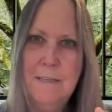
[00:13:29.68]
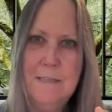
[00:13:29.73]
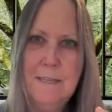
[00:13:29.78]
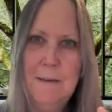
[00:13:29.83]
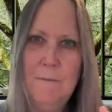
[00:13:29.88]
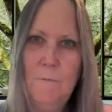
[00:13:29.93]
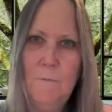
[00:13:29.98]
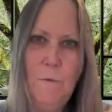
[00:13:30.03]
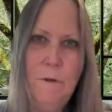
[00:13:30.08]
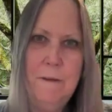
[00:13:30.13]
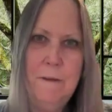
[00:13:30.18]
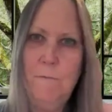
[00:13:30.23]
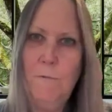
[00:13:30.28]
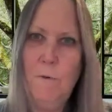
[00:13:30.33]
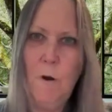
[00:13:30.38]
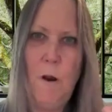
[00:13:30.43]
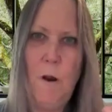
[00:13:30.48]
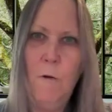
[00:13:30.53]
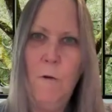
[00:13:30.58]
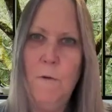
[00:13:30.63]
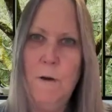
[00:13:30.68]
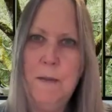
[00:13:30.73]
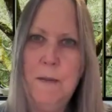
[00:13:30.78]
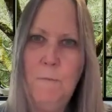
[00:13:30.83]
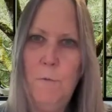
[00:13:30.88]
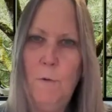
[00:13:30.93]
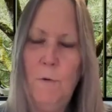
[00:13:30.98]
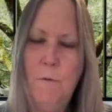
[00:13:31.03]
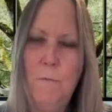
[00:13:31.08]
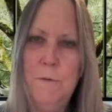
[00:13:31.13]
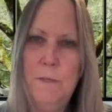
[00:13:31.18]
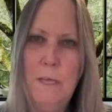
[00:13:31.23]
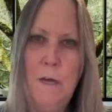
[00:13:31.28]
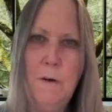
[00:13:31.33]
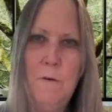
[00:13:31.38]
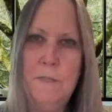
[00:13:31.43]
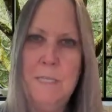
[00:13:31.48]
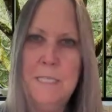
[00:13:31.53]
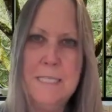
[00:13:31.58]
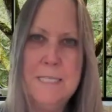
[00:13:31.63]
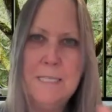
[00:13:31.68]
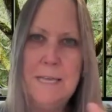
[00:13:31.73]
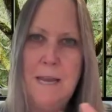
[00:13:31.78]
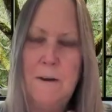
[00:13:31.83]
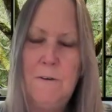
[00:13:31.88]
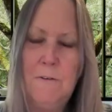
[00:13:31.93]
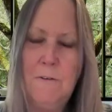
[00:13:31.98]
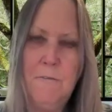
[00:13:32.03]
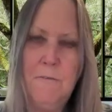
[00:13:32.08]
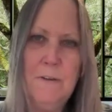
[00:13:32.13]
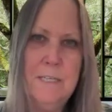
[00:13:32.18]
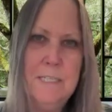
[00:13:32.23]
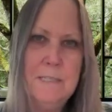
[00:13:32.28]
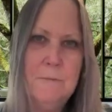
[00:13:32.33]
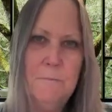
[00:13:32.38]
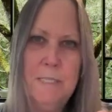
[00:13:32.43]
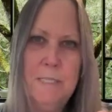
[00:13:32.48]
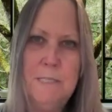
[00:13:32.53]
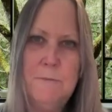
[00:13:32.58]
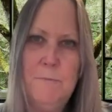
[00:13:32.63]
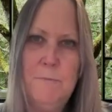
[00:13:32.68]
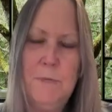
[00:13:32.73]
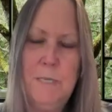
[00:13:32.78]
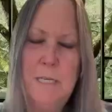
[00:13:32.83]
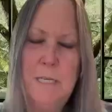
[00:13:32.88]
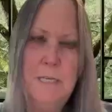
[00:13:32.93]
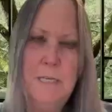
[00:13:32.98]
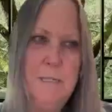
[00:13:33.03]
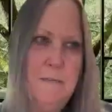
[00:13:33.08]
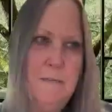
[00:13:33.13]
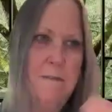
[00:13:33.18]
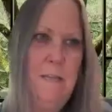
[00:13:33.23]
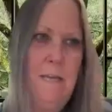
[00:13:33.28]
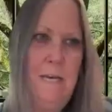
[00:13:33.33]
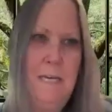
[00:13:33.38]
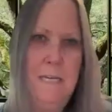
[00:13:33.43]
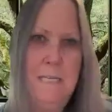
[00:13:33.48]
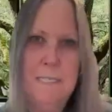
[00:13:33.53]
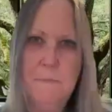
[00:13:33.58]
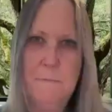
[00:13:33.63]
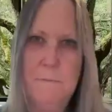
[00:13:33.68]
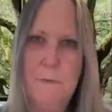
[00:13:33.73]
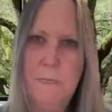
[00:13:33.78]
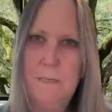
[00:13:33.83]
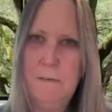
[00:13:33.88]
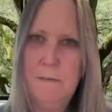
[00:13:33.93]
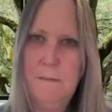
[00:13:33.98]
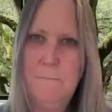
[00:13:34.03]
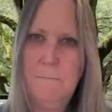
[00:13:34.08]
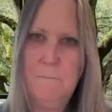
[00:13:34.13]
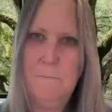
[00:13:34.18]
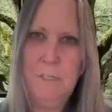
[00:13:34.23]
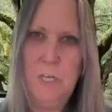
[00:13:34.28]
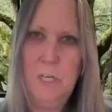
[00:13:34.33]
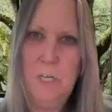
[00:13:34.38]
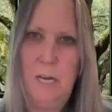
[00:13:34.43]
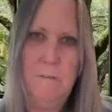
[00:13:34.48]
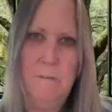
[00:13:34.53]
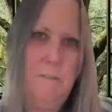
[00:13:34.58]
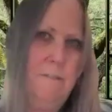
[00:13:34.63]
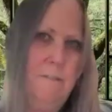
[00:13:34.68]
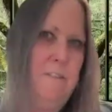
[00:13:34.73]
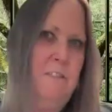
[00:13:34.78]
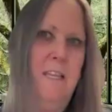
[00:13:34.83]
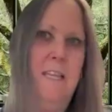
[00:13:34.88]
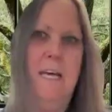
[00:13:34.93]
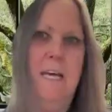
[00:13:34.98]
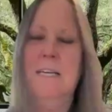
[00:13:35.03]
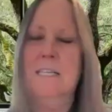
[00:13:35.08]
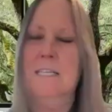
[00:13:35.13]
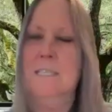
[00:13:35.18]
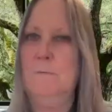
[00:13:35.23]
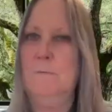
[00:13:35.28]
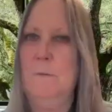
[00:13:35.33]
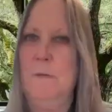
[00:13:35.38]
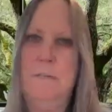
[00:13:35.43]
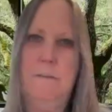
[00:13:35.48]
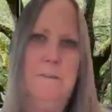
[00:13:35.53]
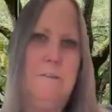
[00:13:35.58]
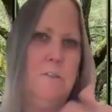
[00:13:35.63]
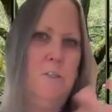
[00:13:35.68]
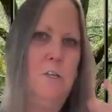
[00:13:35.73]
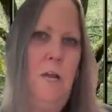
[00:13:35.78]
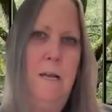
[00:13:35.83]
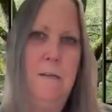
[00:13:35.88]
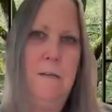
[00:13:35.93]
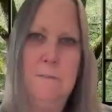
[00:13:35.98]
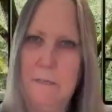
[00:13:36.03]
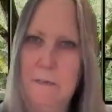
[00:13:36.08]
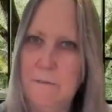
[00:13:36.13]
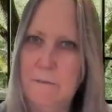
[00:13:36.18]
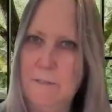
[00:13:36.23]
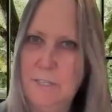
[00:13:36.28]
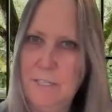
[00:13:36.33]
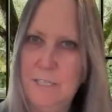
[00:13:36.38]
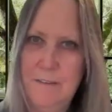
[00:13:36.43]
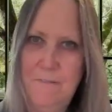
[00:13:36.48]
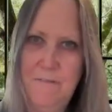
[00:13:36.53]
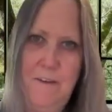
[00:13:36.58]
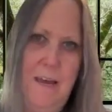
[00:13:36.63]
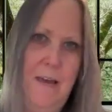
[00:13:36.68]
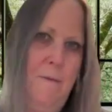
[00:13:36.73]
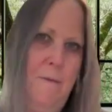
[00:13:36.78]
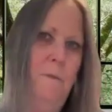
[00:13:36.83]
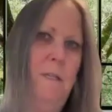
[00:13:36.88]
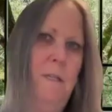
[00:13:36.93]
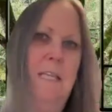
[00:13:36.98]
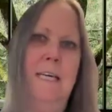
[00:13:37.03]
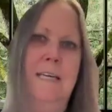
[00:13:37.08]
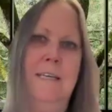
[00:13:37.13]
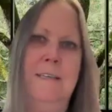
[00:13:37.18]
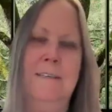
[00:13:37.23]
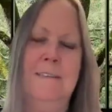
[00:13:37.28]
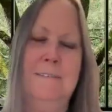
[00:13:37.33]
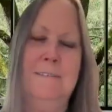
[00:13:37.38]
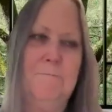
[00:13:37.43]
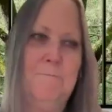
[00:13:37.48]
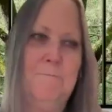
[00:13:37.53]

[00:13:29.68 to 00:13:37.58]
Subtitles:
that we were already born with. Oh, this sacrifice must be the husband. Child goes to the husband, child goes to the family,